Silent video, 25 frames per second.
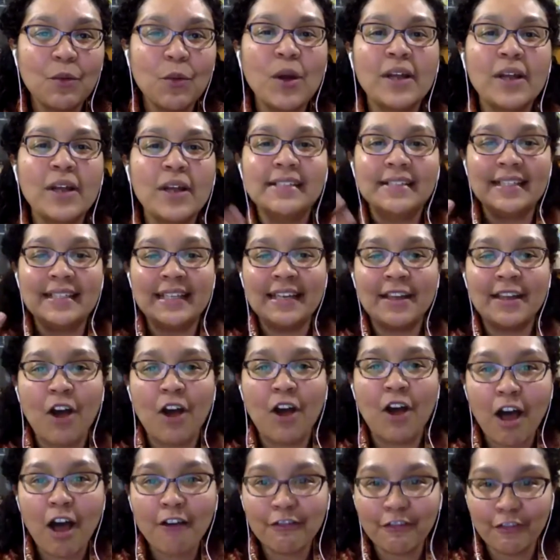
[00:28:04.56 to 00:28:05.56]
is he
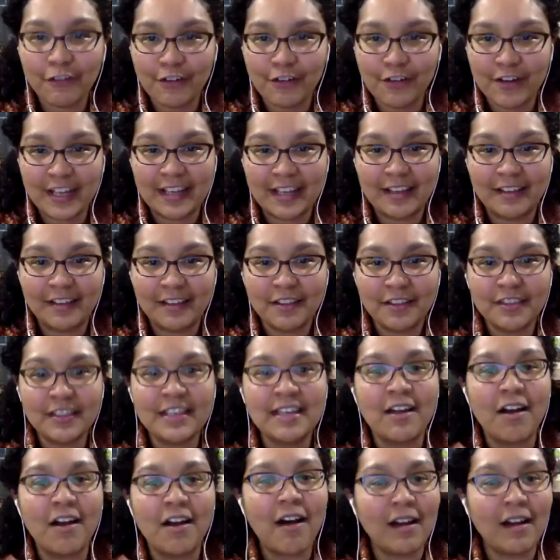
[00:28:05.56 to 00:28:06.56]
offering
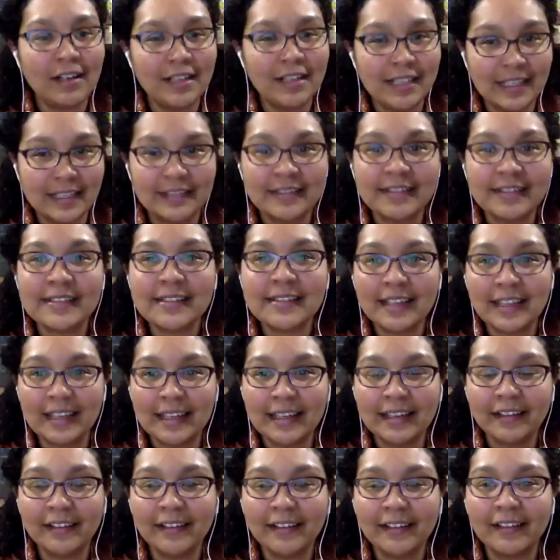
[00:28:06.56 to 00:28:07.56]
the audience
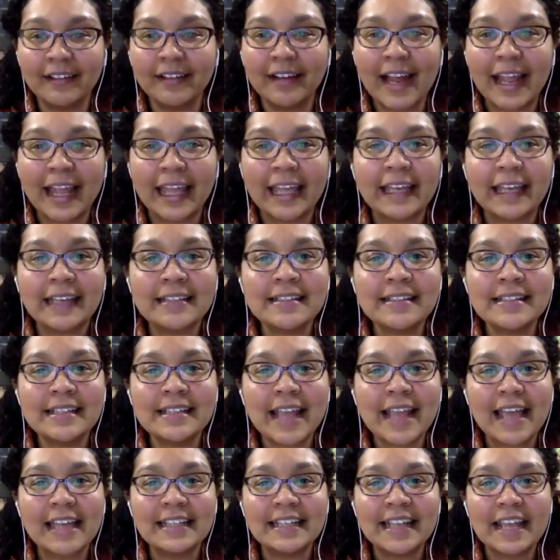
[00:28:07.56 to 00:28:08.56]
here, and
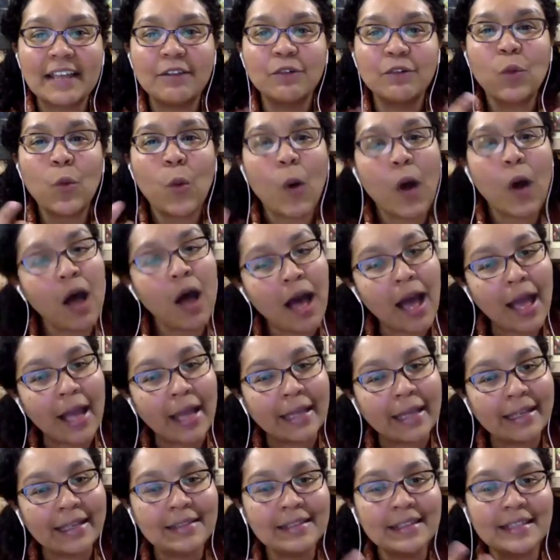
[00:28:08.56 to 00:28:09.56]

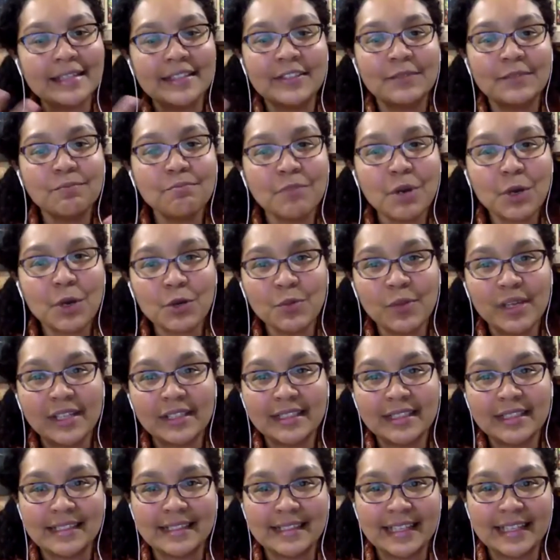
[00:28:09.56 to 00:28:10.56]
why in this
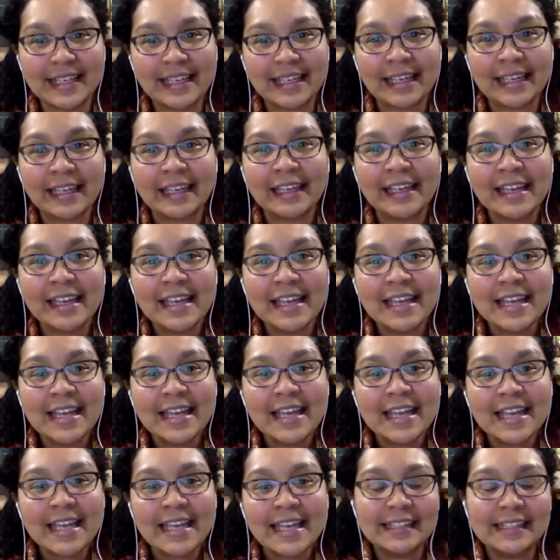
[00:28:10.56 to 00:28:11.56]
moment is
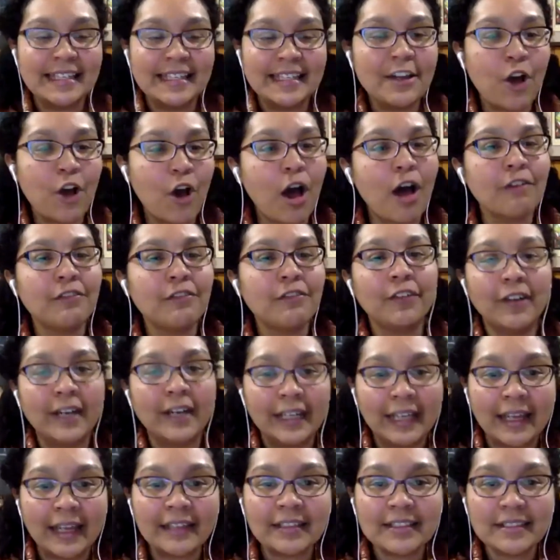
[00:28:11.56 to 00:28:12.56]
he
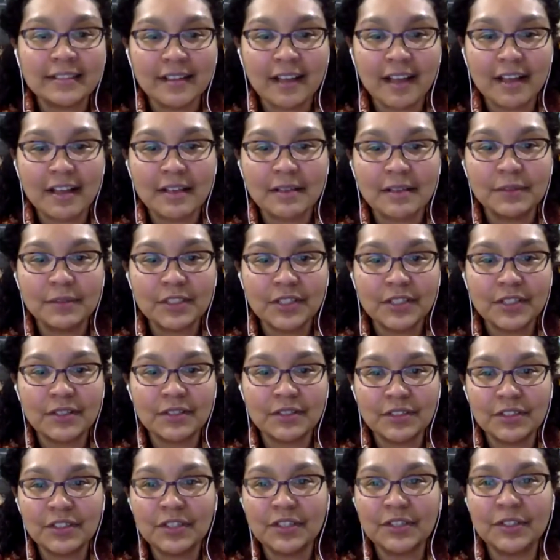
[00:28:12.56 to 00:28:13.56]
offering it
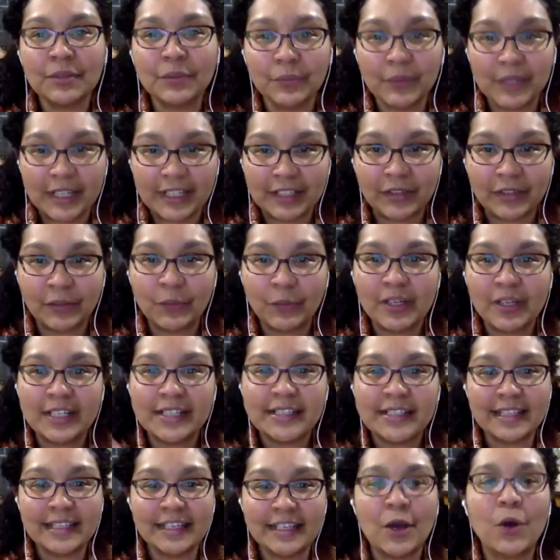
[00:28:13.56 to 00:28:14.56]
to the reader? What
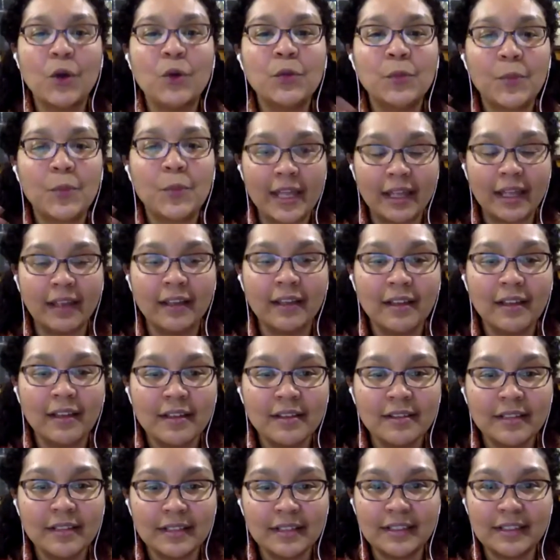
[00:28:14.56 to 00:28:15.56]
is he hoping
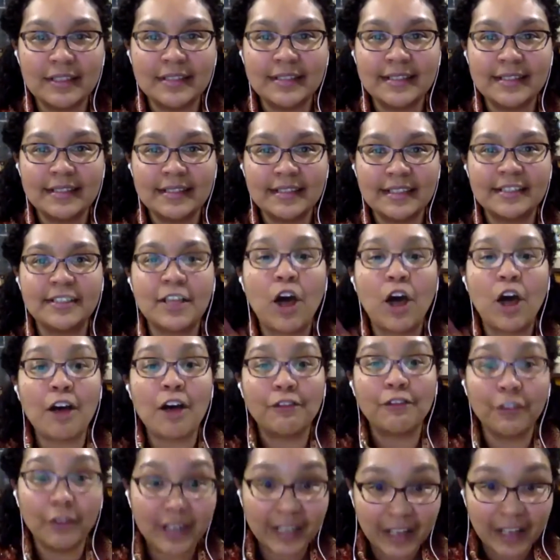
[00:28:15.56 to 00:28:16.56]
that this
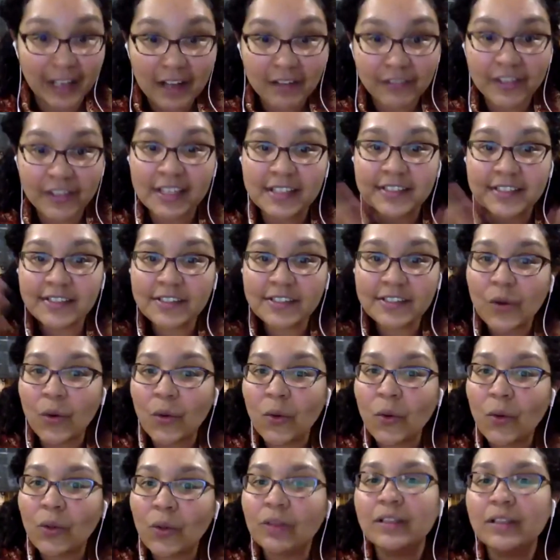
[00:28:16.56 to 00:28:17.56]
offering of his
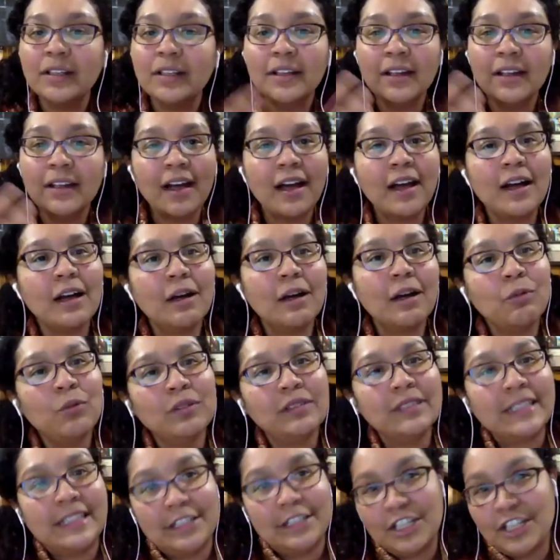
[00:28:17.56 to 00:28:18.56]
soul
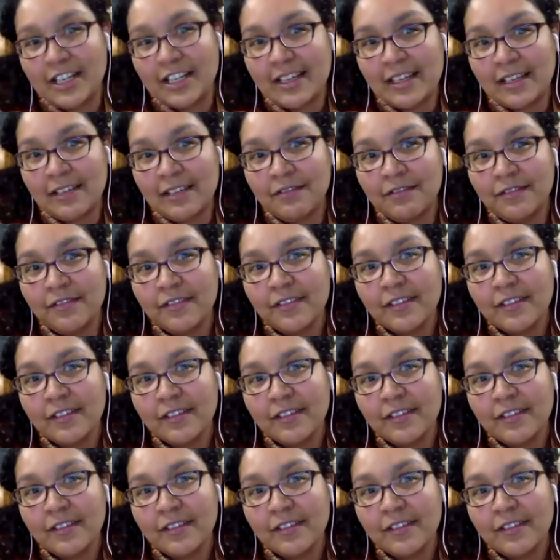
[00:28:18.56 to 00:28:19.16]
will achieve?